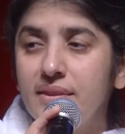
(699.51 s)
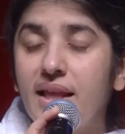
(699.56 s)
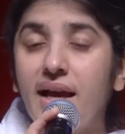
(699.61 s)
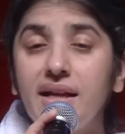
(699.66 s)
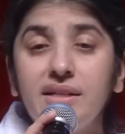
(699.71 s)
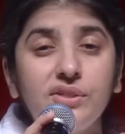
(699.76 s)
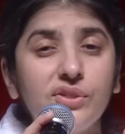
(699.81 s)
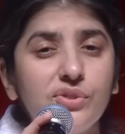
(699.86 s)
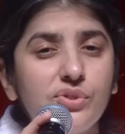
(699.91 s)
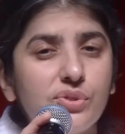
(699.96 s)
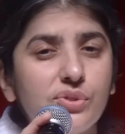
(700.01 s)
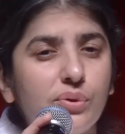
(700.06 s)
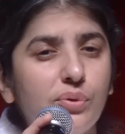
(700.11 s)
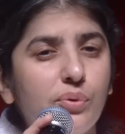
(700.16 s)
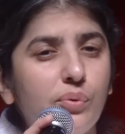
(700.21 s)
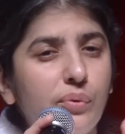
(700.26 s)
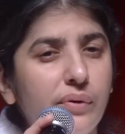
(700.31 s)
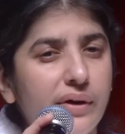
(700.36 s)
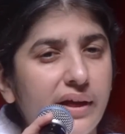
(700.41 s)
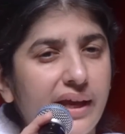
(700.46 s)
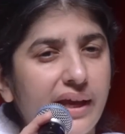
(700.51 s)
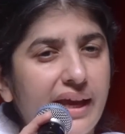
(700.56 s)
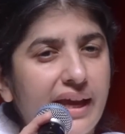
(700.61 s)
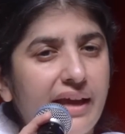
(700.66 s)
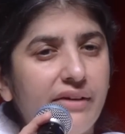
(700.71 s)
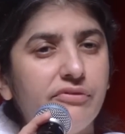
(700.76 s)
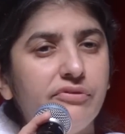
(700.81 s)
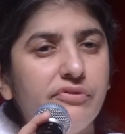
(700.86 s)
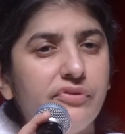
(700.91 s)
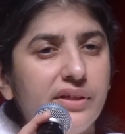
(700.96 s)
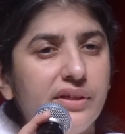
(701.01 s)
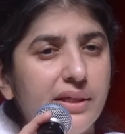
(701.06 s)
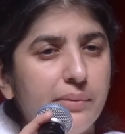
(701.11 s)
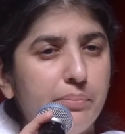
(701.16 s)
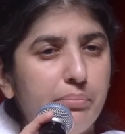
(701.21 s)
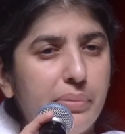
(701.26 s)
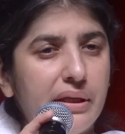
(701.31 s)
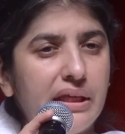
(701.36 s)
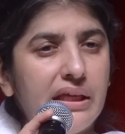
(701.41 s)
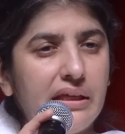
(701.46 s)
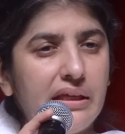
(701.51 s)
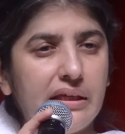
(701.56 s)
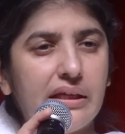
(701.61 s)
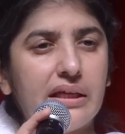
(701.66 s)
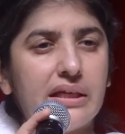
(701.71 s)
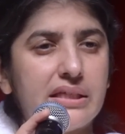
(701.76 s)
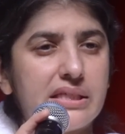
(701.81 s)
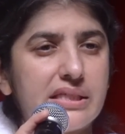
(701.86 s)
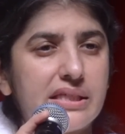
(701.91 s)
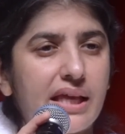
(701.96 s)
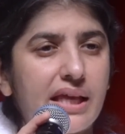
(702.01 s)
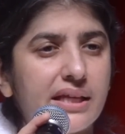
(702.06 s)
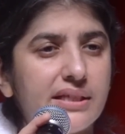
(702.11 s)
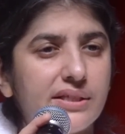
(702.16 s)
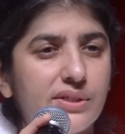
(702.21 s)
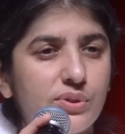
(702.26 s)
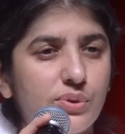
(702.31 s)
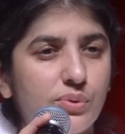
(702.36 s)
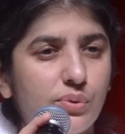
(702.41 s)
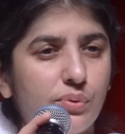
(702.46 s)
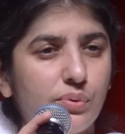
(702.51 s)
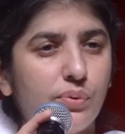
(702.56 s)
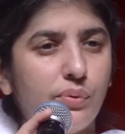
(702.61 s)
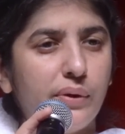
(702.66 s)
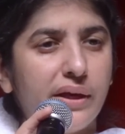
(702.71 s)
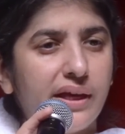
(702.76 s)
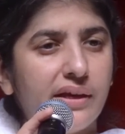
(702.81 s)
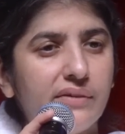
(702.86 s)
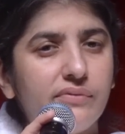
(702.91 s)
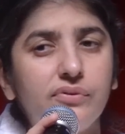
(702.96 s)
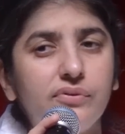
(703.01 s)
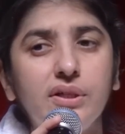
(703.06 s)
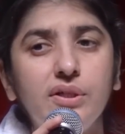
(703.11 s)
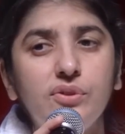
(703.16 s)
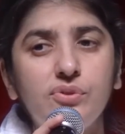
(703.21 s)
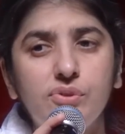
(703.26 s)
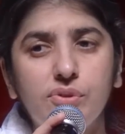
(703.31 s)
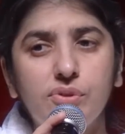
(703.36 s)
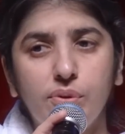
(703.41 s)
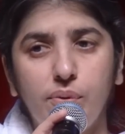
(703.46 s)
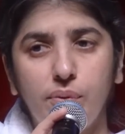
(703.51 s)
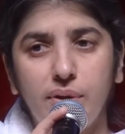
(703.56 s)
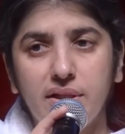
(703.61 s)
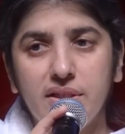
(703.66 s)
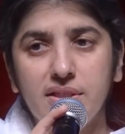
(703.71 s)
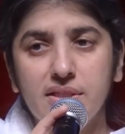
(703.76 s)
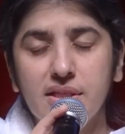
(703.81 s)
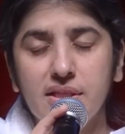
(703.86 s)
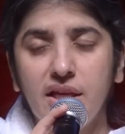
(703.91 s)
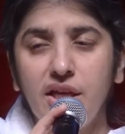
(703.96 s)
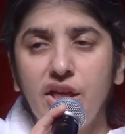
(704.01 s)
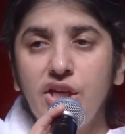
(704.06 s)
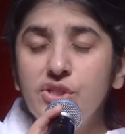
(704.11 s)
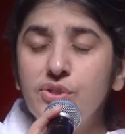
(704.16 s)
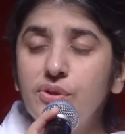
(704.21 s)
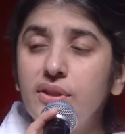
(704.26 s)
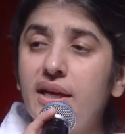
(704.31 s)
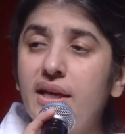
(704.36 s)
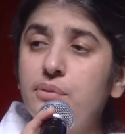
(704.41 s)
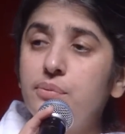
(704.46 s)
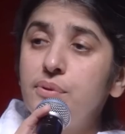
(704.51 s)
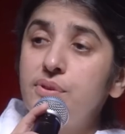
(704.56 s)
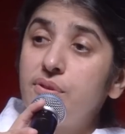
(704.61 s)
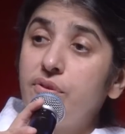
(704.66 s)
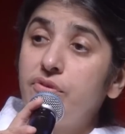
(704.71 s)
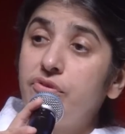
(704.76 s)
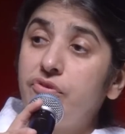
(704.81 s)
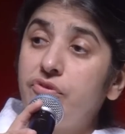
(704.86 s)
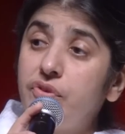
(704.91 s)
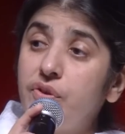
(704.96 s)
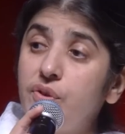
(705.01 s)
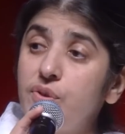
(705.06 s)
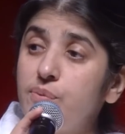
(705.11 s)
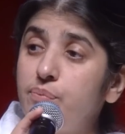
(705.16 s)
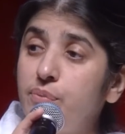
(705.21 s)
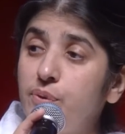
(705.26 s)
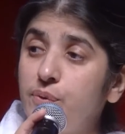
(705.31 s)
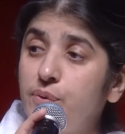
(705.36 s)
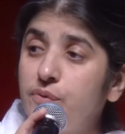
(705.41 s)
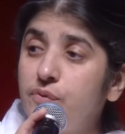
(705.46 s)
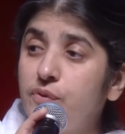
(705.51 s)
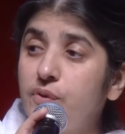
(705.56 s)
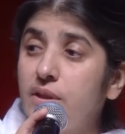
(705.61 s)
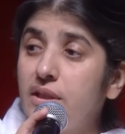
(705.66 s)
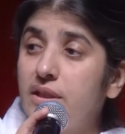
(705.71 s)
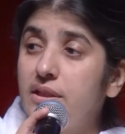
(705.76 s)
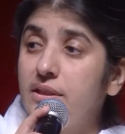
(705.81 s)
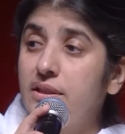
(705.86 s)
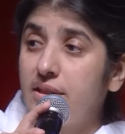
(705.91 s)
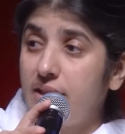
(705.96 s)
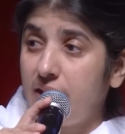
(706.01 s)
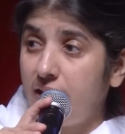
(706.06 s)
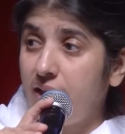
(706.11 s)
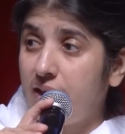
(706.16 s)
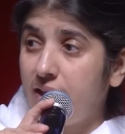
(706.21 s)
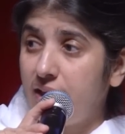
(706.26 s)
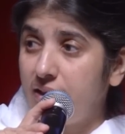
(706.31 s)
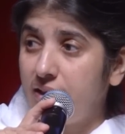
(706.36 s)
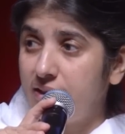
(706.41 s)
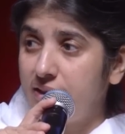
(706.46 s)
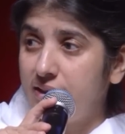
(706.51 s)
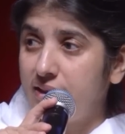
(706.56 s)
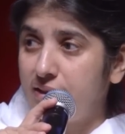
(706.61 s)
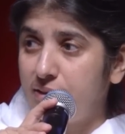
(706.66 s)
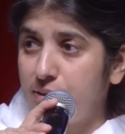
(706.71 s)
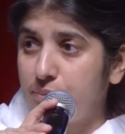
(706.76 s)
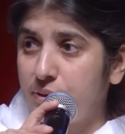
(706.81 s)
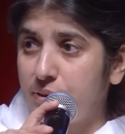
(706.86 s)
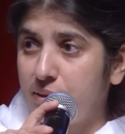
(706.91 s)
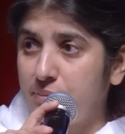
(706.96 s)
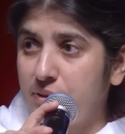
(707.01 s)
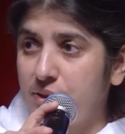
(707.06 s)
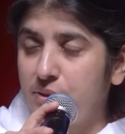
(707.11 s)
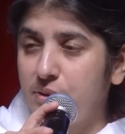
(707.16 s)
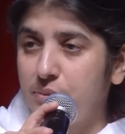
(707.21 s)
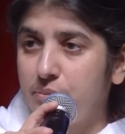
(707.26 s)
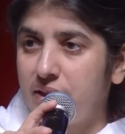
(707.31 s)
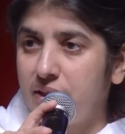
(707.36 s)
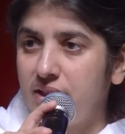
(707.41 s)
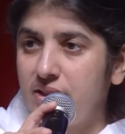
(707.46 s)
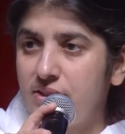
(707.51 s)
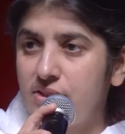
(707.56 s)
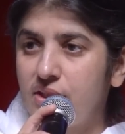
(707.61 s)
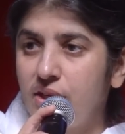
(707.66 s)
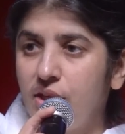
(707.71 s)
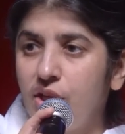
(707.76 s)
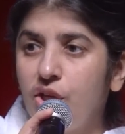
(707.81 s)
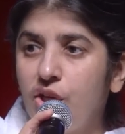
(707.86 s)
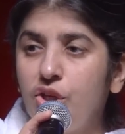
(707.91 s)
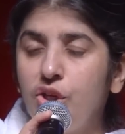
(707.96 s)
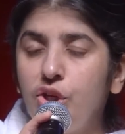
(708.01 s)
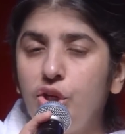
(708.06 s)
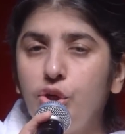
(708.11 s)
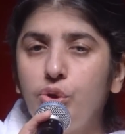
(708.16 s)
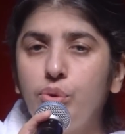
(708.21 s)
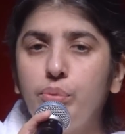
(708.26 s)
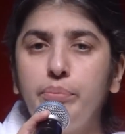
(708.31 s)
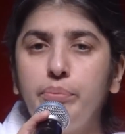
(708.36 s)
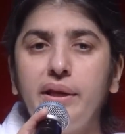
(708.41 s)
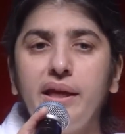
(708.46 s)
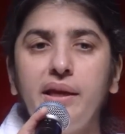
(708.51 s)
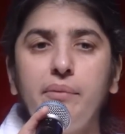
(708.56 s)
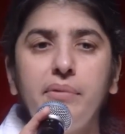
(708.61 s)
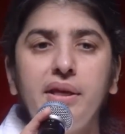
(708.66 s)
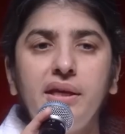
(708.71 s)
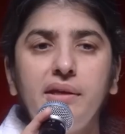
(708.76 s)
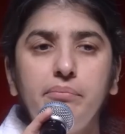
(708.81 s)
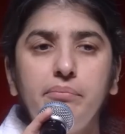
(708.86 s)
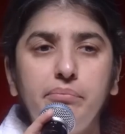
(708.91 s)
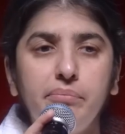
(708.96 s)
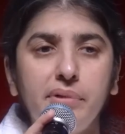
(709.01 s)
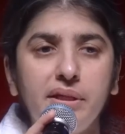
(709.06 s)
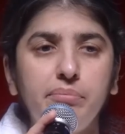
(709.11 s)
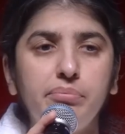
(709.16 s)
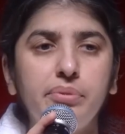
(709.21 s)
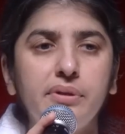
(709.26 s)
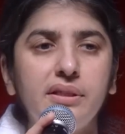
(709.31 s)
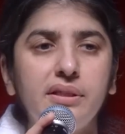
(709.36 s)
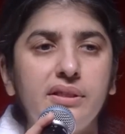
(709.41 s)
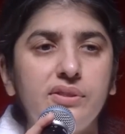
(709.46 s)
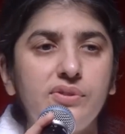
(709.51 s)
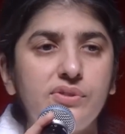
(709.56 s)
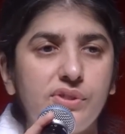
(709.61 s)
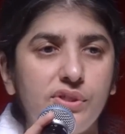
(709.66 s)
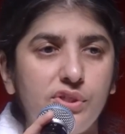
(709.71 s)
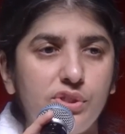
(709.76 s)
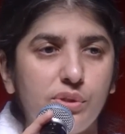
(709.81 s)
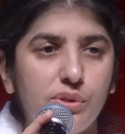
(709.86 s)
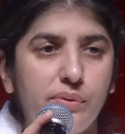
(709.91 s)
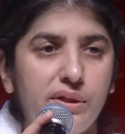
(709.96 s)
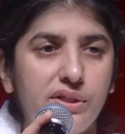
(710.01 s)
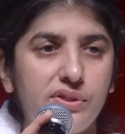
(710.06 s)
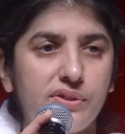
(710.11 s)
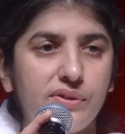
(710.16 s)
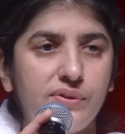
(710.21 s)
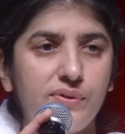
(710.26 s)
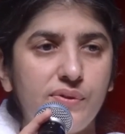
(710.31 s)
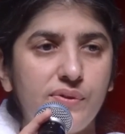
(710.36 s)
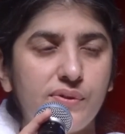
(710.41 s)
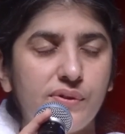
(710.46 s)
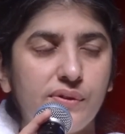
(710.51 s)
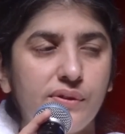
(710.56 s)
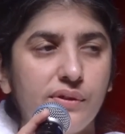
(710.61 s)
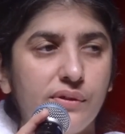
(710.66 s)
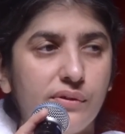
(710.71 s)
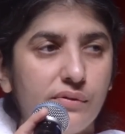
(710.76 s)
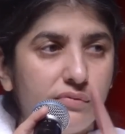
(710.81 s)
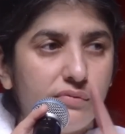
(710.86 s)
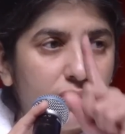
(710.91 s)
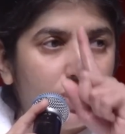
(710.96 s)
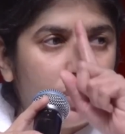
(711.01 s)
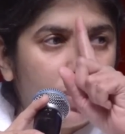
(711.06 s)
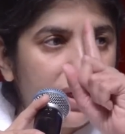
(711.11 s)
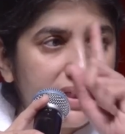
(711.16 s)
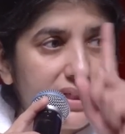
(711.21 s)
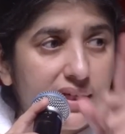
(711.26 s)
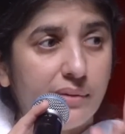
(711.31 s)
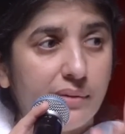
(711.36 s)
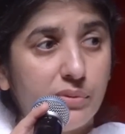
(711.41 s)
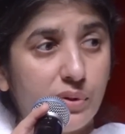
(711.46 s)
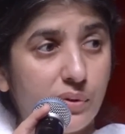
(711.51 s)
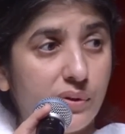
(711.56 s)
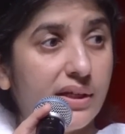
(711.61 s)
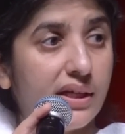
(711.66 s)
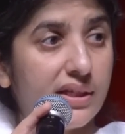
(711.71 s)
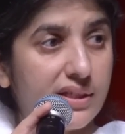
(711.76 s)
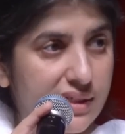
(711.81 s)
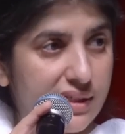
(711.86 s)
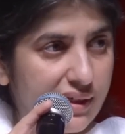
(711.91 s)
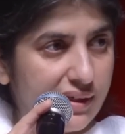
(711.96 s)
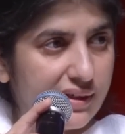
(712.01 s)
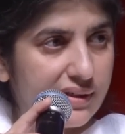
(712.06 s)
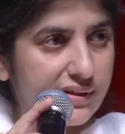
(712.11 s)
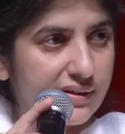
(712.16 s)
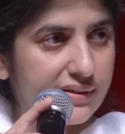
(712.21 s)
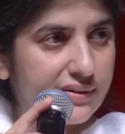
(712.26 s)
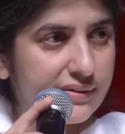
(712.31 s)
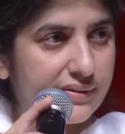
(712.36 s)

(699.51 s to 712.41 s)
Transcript: That is who every being is. That is who every soul is. So that was the first beautiful thing I learned at the Brahma Kumaris. No blaming people and situations for what I'm creating.